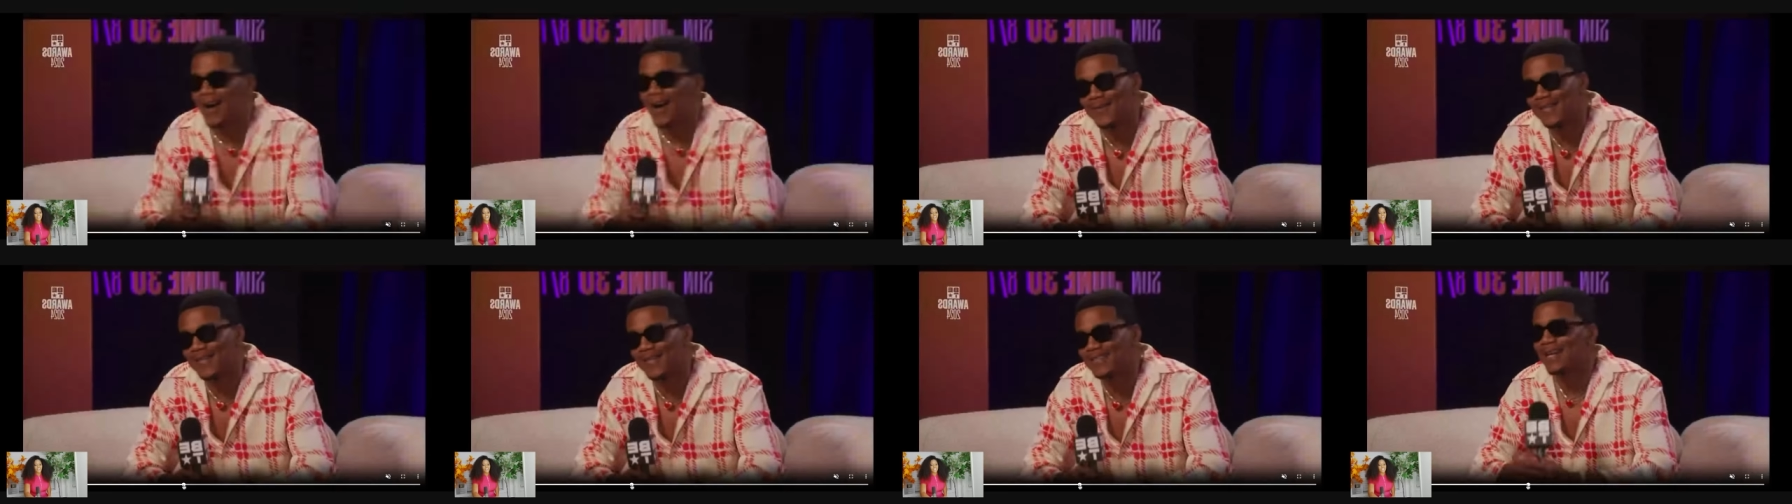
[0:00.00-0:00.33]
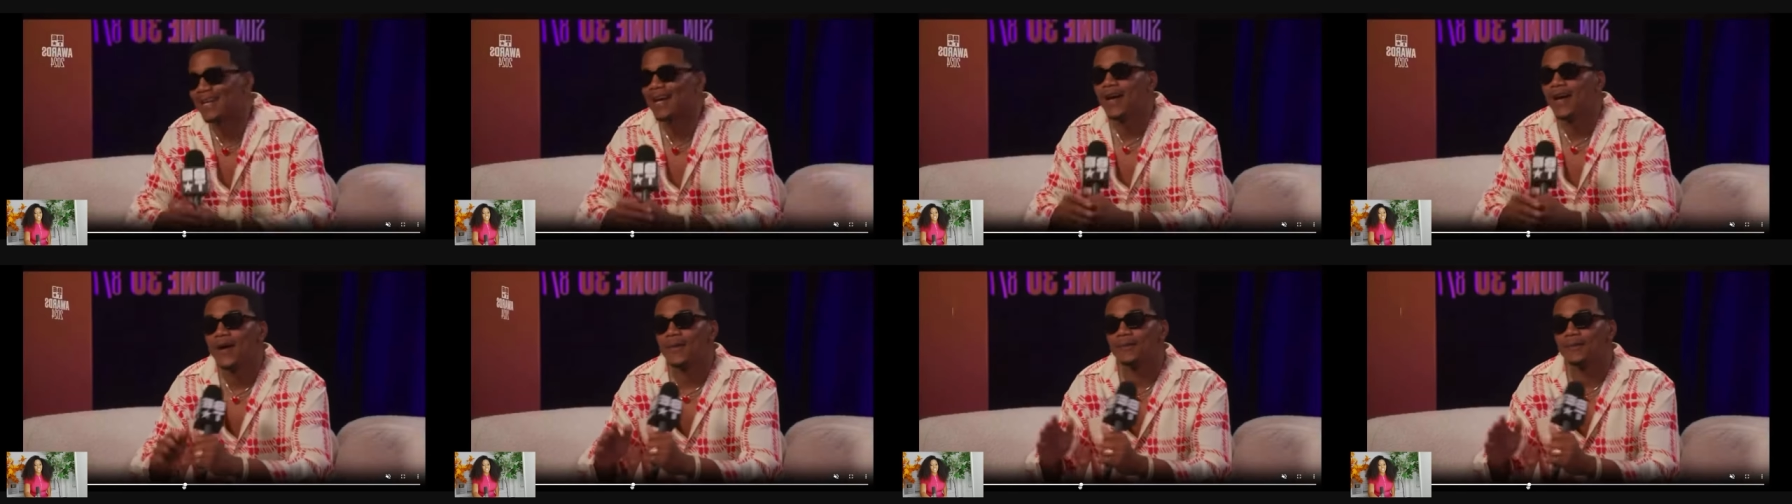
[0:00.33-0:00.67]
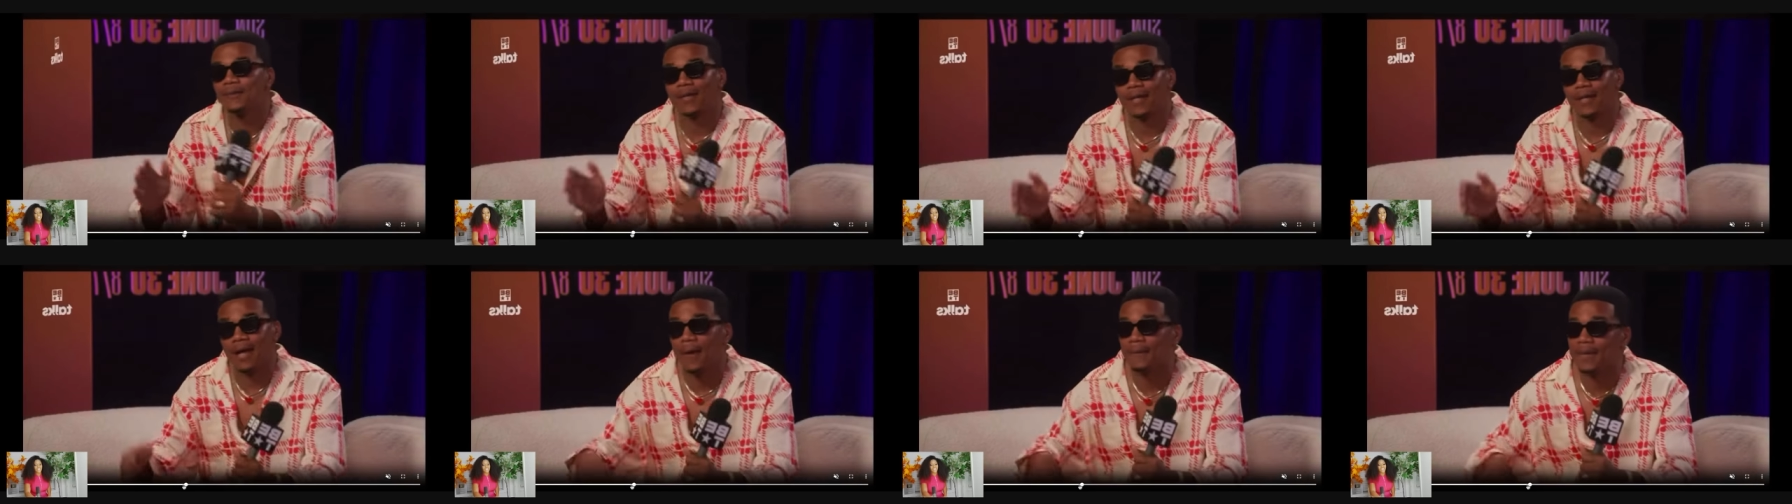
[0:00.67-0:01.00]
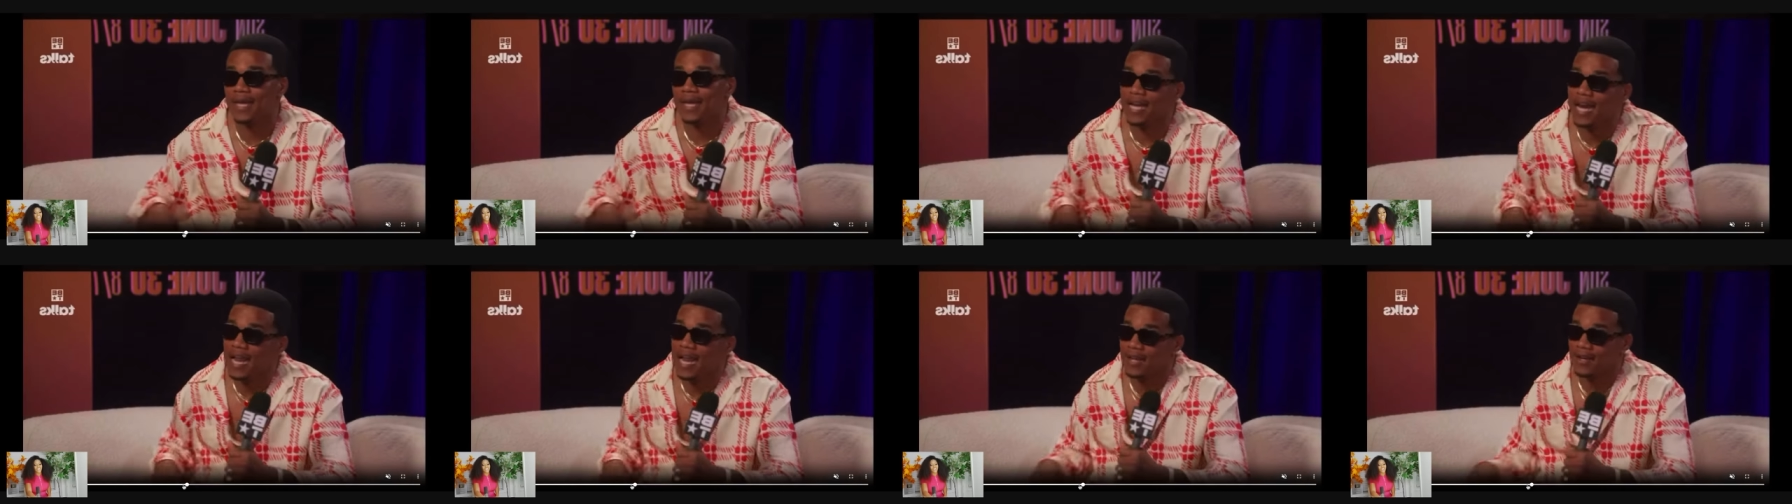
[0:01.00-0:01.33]
you're sick. Look
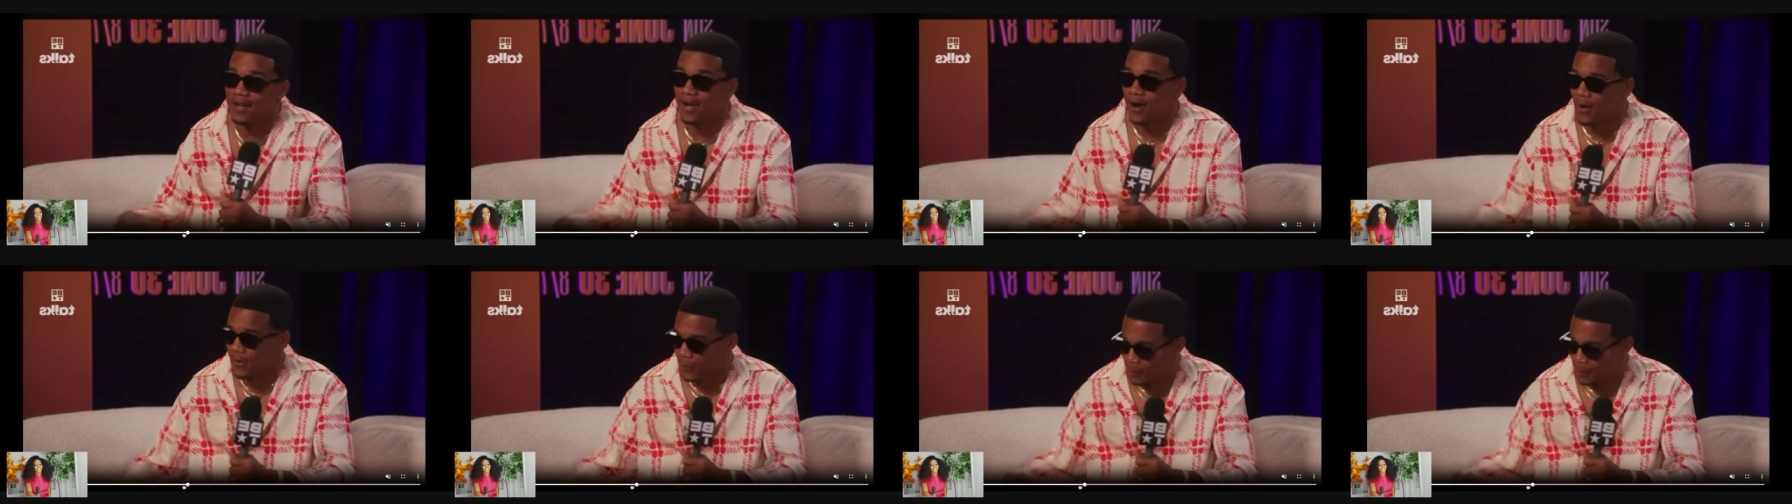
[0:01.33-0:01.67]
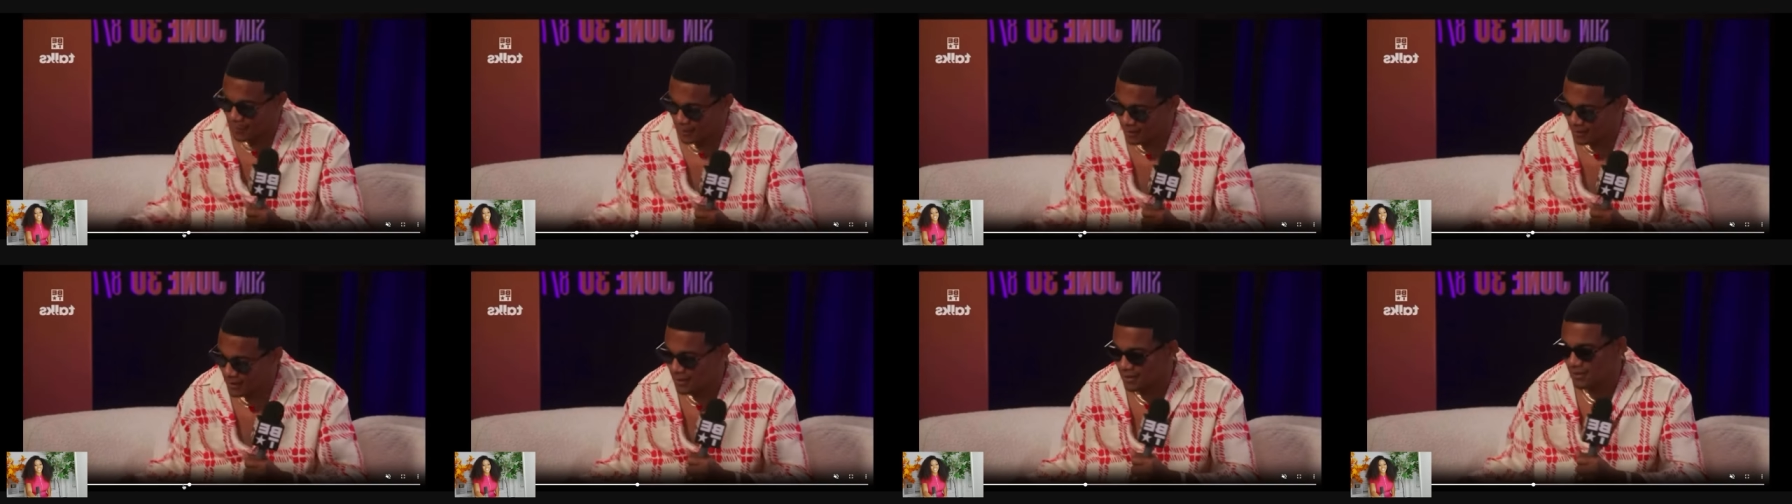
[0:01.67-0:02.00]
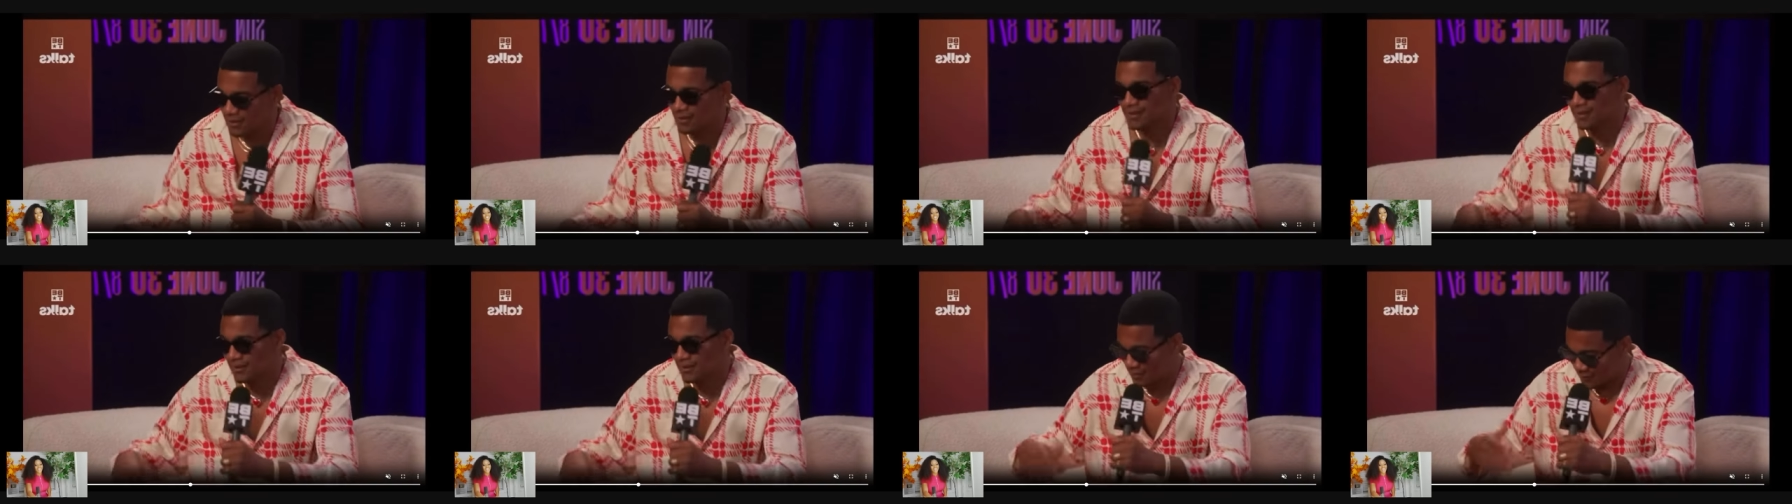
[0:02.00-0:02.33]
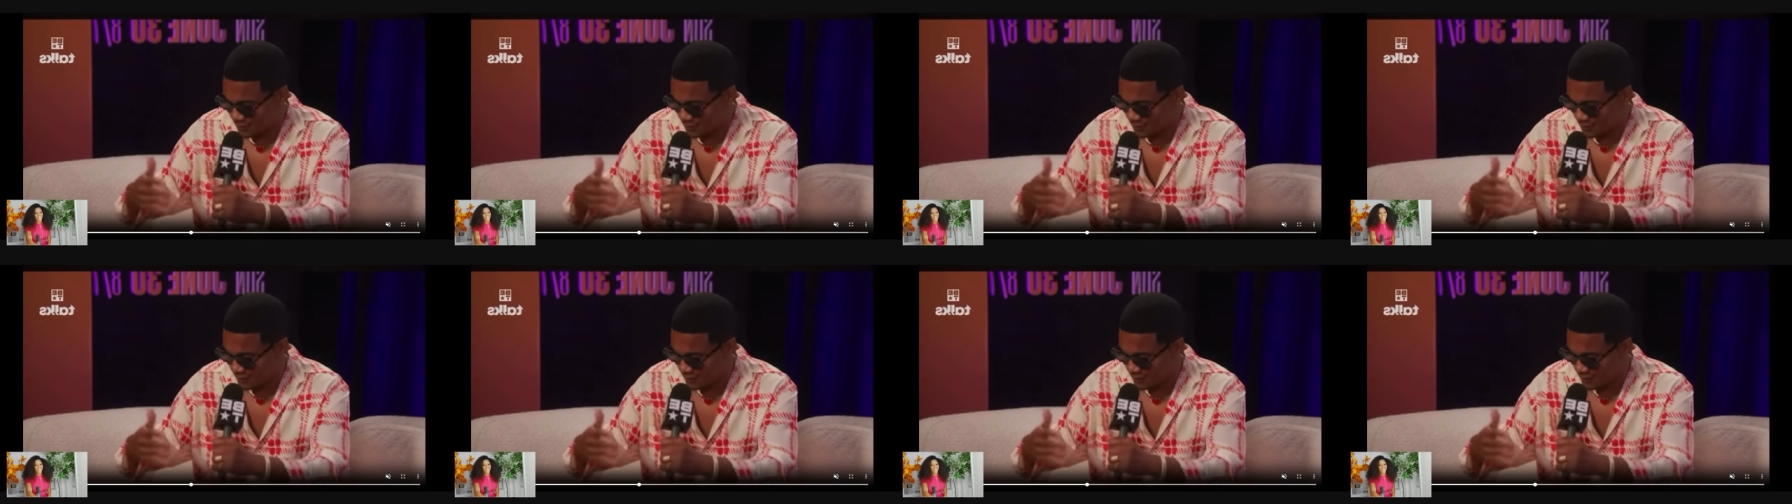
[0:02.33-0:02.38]
at Cory. Look